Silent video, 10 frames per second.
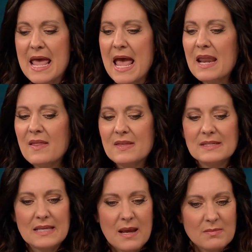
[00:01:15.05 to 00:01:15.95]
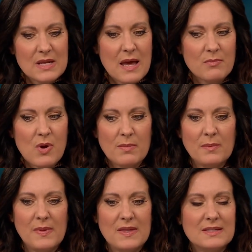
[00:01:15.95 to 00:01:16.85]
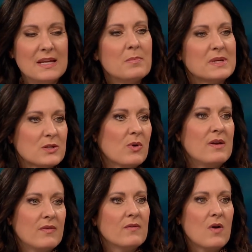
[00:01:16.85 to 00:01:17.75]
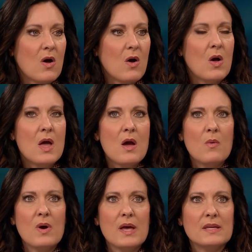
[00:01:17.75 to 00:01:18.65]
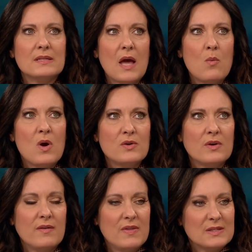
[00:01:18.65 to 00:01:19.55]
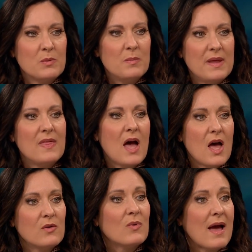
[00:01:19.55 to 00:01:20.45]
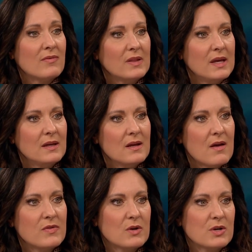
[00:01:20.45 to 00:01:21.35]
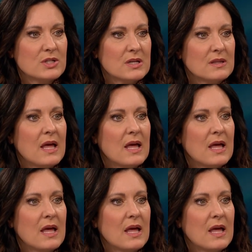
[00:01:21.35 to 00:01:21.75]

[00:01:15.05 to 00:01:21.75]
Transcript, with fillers: And at the same time, probably the deepest grief of all was I wondered if this would be the unraveling of the Christian mm.